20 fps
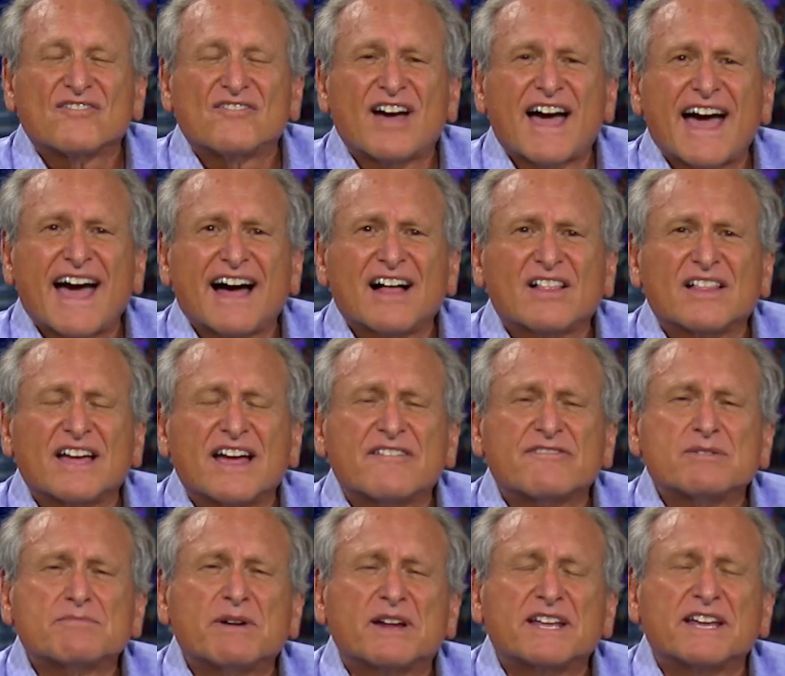Val,
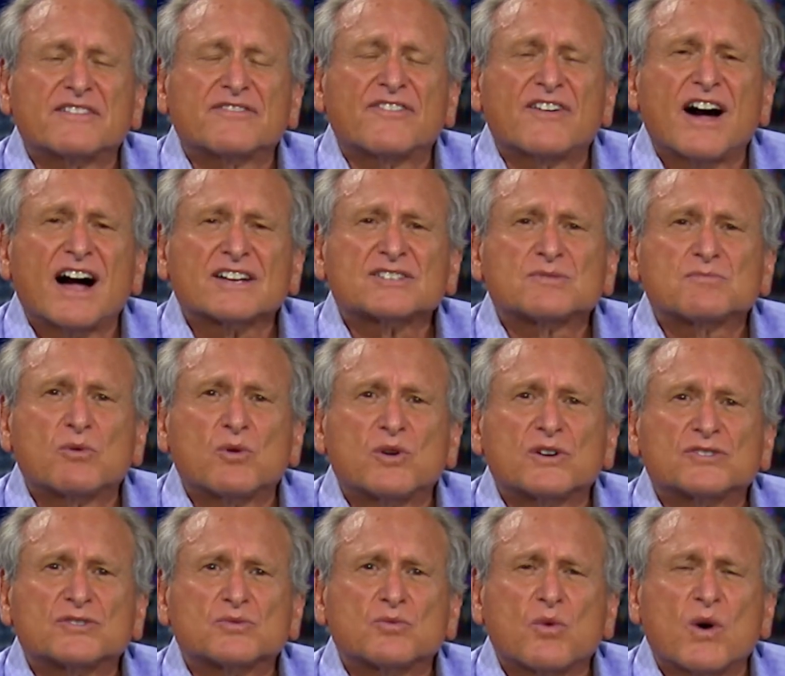everybody at Fox
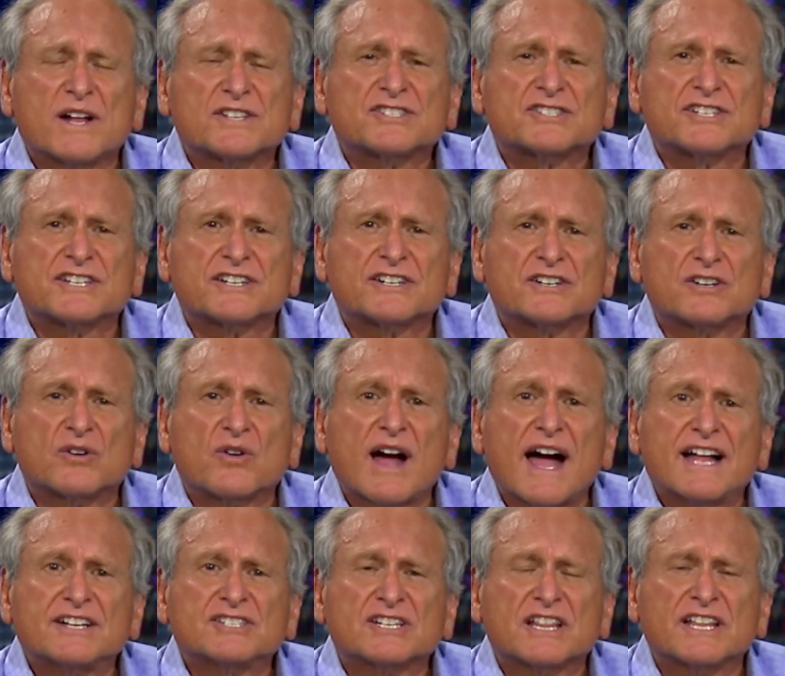Sports wants to
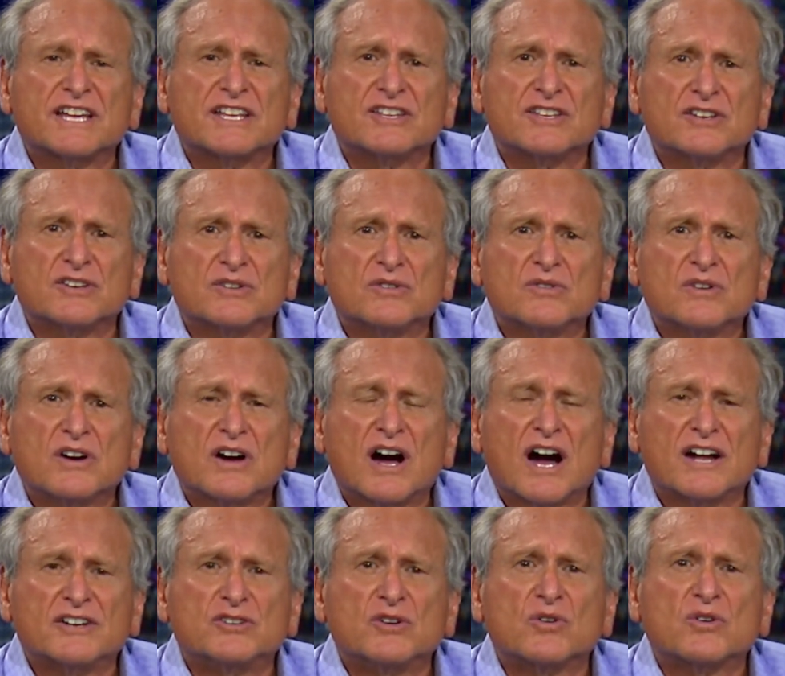congratulate you
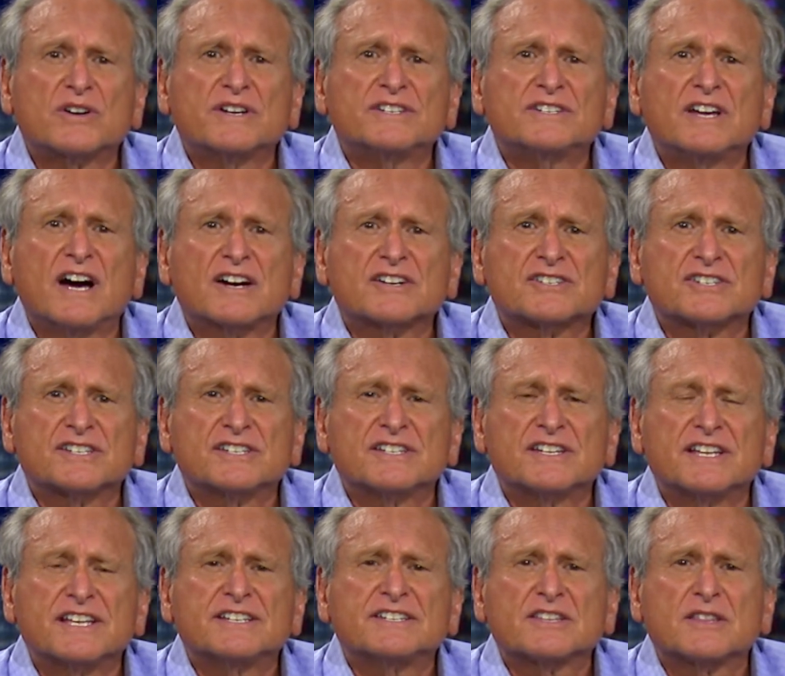on your
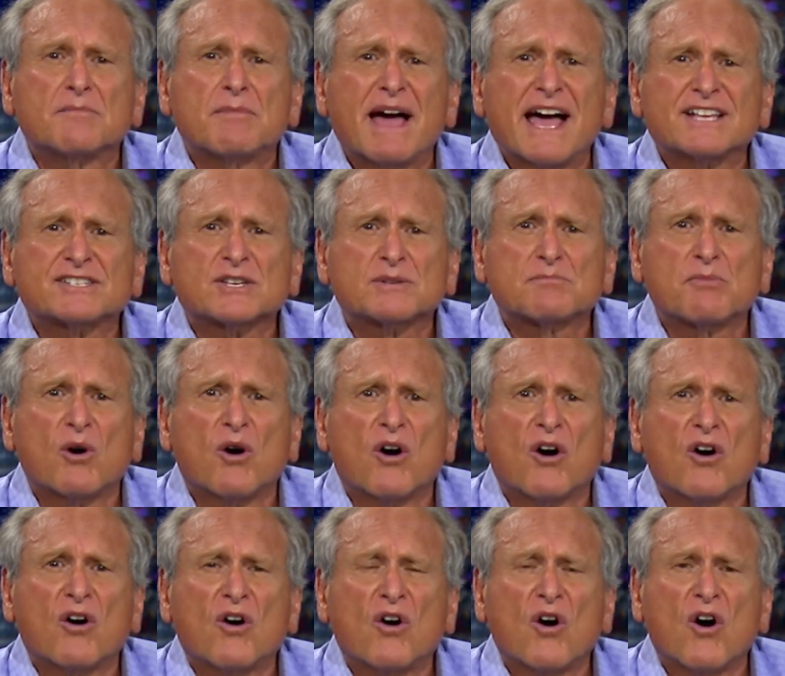induction into the
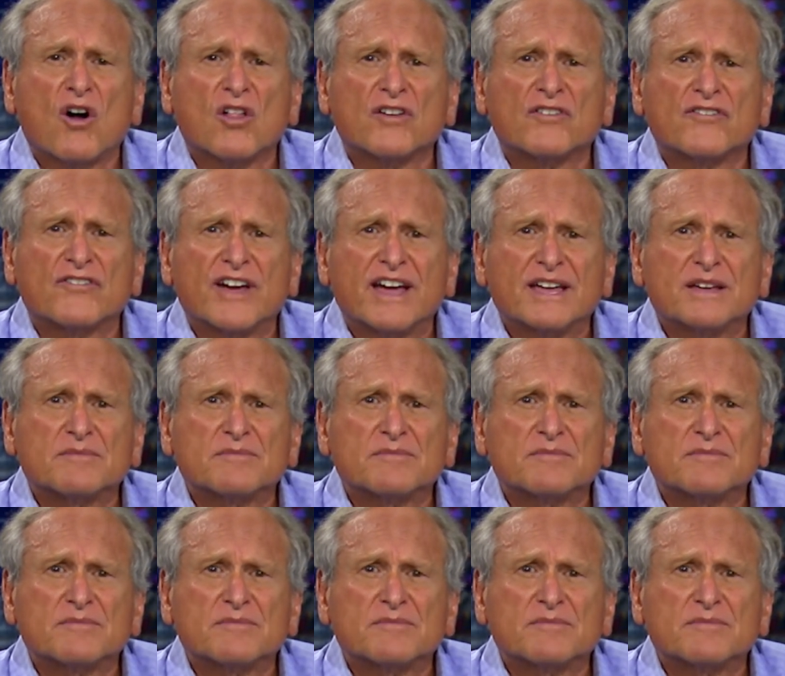Basketball Hall of Fame.